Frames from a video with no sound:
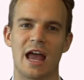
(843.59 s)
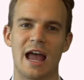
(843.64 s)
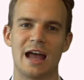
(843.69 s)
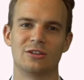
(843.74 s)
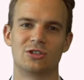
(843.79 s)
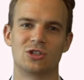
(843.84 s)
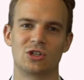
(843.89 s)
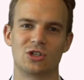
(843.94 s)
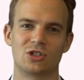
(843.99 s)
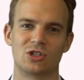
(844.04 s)

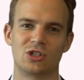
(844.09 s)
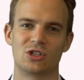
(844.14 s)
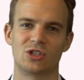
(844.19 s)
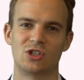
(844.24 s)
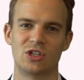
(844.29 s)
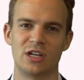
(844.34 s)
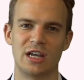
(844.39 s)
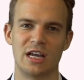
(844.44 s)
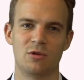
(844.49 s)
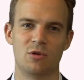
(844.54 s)
enters the
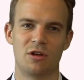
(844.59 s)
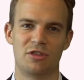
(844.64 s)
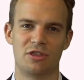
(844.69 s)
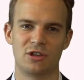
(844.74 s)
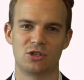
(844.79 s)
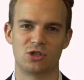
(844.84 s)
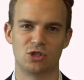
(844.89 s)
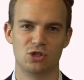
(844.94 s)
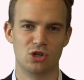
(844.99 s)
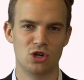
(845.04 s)
scene with
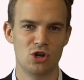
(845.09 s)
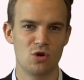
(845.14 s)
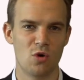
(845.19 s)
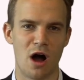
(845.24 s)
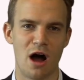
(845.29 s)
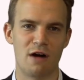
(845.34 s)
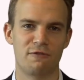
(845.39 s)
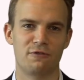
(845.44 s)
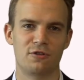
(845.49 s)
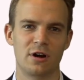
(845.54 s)
this new
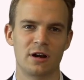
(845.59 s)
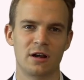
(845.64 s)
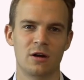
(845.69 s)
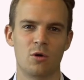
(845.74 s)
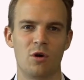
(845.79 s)
offering,